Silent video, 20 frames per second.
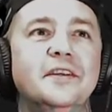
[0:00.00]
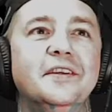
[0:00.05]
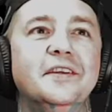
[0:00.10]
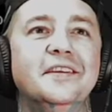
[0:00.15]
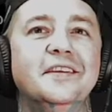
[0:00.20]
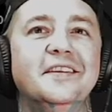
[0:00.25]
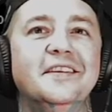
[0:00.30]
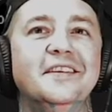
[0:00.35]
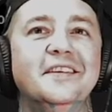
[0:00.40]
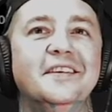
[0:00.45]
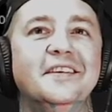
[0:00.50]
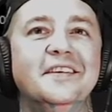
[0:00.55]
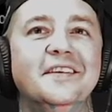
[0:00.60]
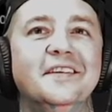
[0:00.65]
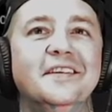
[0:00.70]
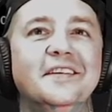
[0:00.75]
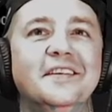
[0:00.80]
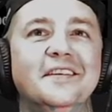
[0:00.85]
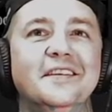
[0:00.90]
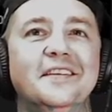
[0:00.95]

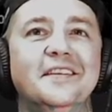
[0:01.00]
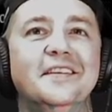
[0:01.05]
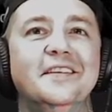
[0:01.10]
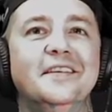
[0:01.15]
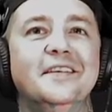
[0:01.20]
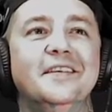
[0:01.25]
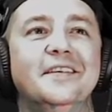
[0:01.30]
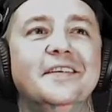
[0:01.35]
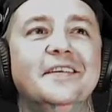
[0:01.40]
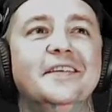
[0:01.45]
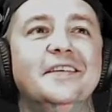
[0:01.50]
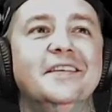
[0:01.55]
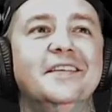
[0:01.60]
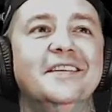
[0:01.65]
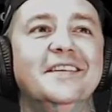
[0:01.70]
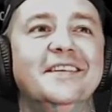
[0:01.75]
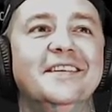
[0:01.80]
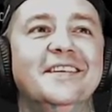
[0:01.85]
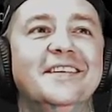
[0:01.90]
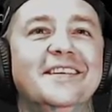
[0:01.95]

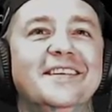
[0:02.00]
No words are spoken by the person on screen.